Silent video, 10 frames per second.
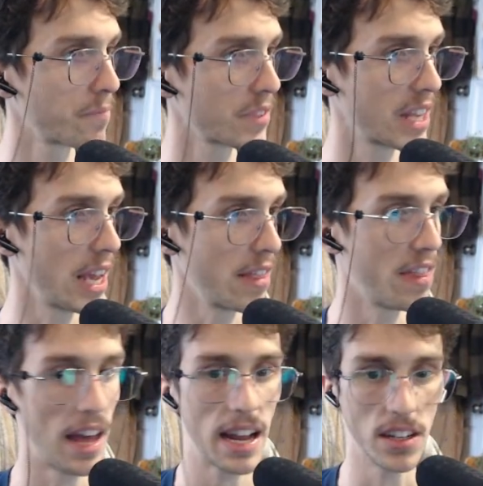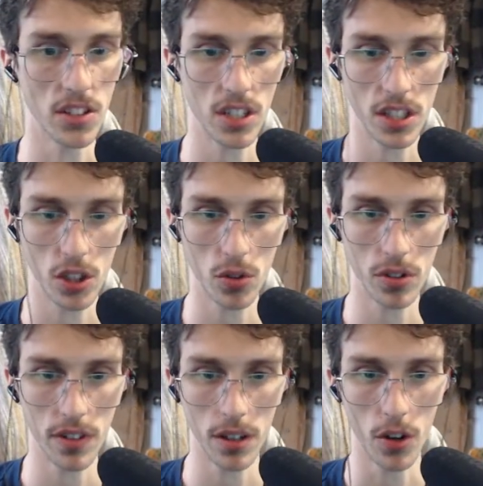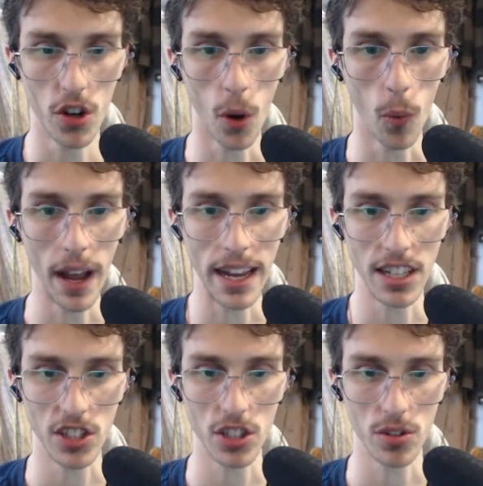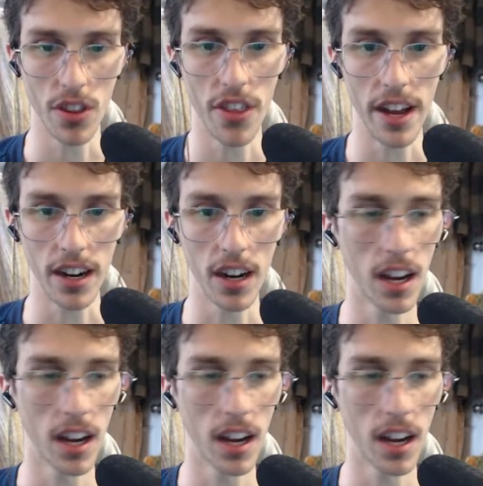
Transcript: Okay, that is such a cool no way, and it's just there.